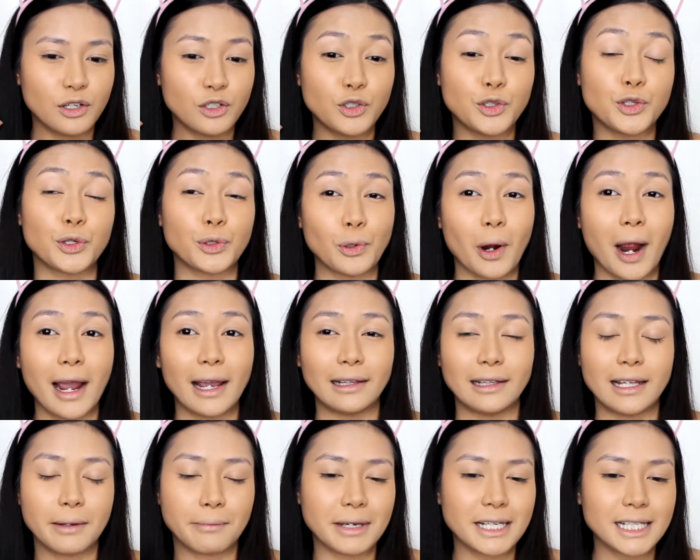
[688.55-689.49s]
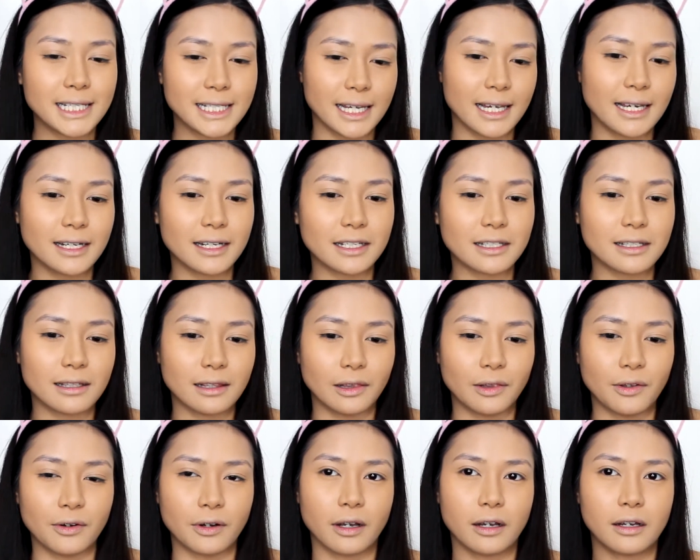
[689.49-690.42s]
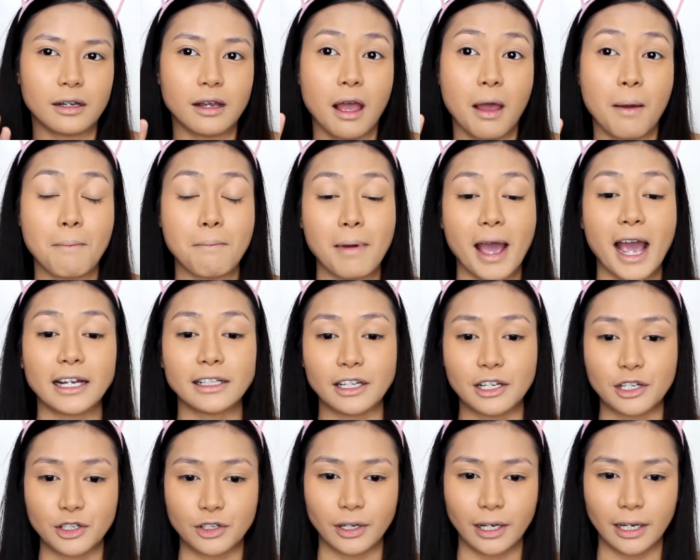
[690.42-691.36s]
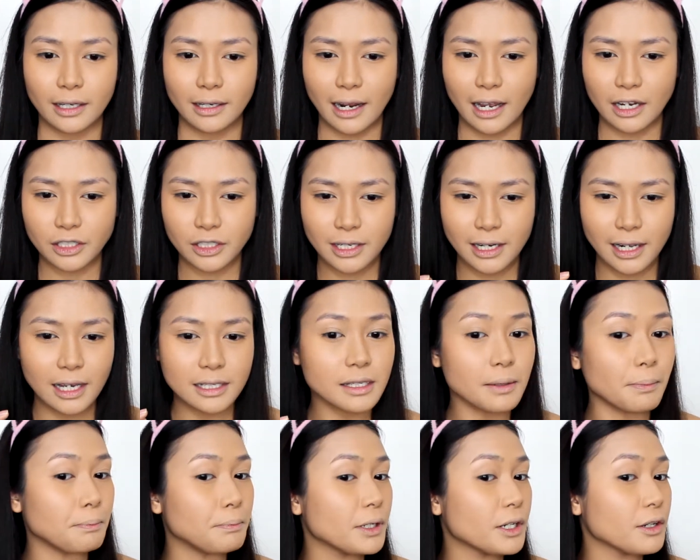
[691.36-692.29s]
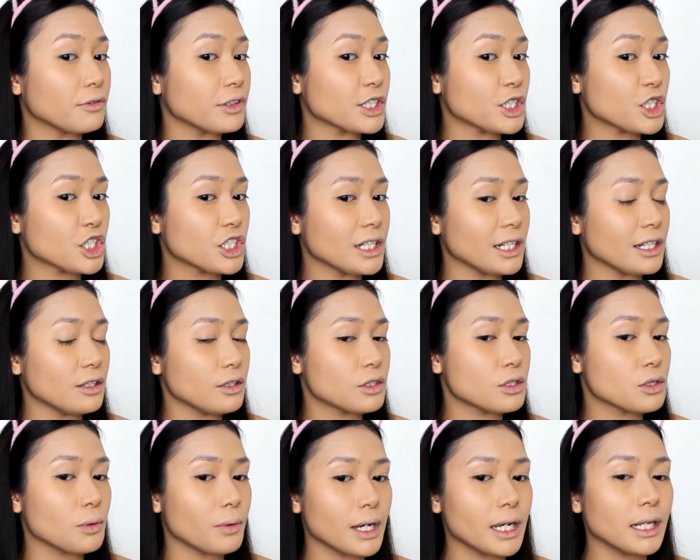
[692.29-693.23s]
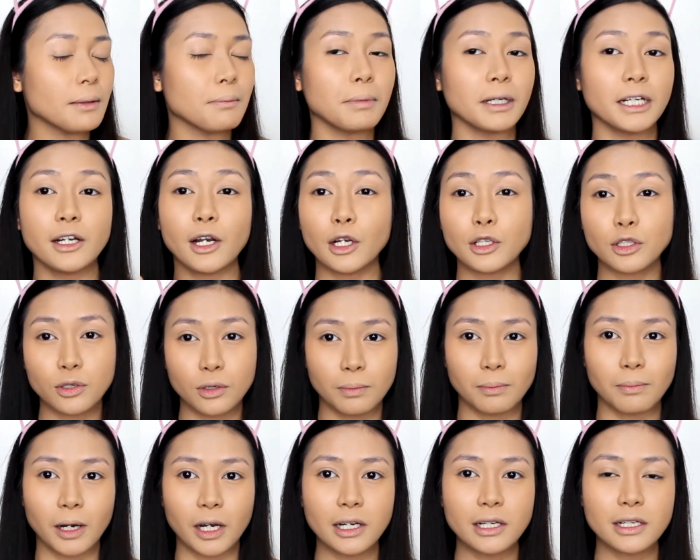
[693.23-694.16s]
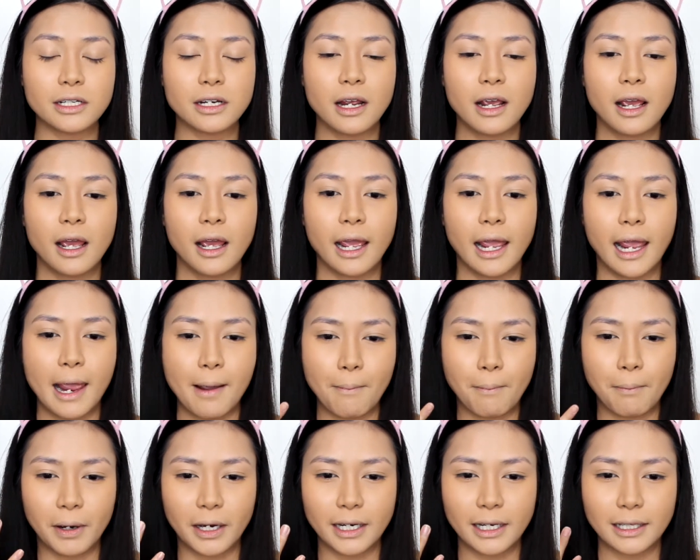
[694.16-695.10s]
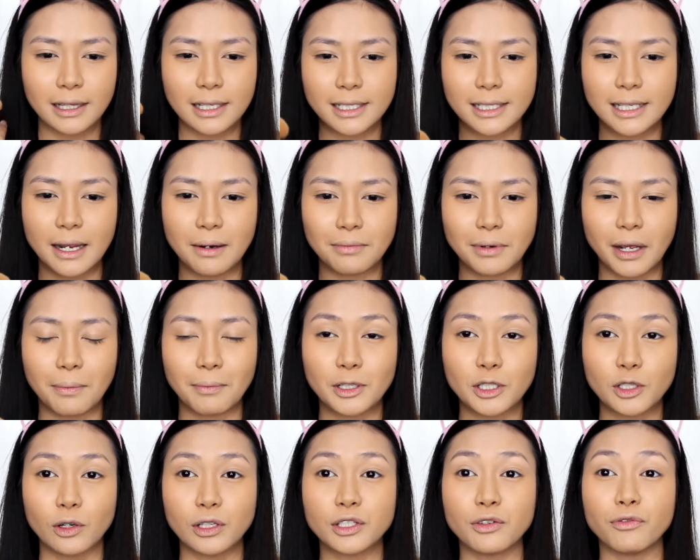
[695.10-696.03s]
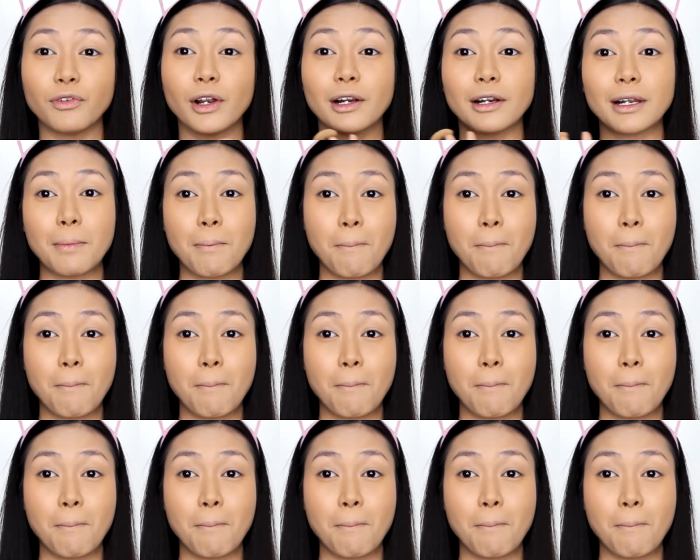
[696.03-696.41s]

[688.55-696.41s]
dry. Like, my skin doesn't look matte and dry. It actually has a bit of a sheen to it, but not too much, but at the same time, it's also very